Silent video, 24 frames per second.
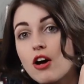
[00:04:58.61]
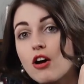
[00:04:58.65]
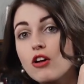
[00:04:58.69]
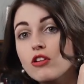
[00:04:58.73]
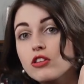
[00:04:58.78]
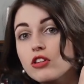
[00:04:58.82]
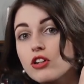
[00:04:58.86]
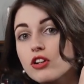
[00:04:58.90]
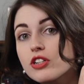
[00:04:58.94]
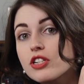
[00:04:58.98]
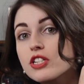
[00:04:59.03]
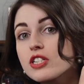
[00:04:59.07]

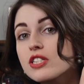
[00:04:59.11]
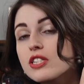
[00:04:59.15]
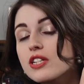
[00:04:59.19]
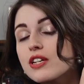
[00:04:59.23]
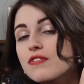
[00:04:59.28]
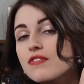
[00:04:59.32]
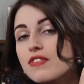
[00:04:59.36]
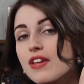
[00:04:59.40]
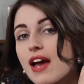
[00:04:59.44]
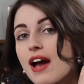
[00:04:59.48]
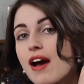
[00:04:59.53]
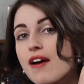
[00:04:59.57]
I'll look to see
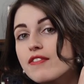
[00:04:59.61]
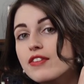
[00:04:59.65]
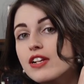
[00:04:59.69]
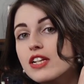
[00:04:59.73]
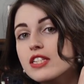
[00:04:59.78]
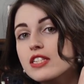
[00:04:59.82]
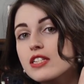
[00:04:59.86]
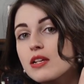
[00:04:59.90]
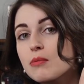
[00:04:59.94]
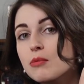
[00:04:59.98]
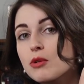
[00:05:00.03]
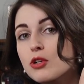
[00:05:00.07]
if they have any
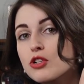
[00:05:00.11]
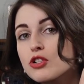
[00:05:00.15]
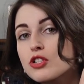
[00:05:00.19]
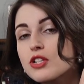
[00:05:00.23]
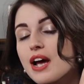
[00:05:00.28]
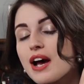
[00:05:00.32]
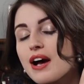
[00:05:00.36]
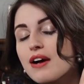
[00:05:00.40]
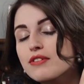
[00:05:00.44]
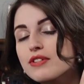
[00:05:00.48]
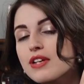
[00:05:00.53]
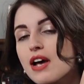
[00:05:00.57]
similar
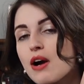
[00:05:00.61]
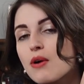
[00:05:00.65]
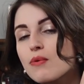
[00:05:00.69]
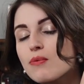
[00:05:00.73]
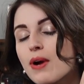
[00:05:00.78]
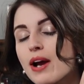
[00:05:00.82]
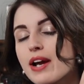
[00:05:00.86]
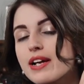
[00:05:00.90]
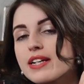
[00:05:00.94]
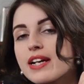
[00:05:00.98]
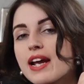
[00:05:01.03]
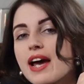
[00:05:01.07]
styles out
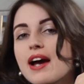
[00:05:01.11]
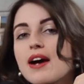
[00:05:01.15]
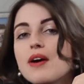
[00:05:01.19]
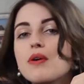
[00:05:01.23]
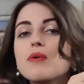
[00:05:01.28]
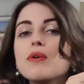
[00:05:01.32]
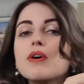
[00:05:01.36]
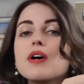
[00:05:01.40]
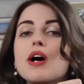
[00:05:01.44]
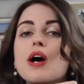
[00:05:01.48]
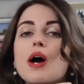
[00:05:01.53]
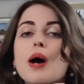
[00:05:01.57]
right
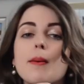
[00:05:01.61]
now.